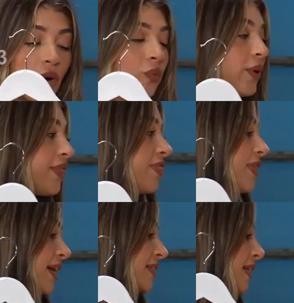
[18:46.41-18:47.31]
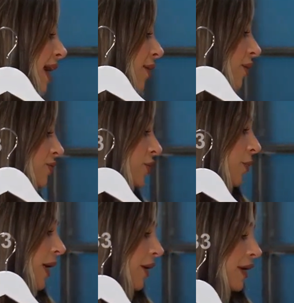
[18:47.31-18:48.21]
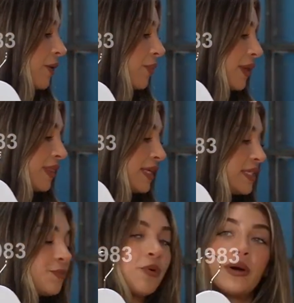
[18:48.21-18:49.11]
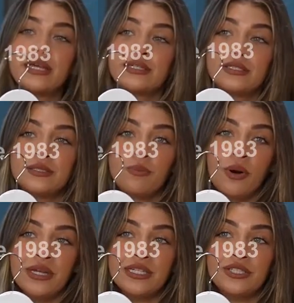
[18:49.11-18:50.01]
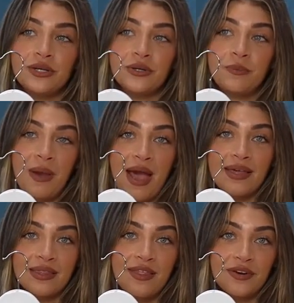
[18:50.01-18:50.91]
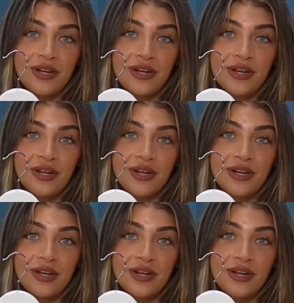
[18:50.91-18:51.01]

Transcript: With this, I also paired it with these pointed toed patent leather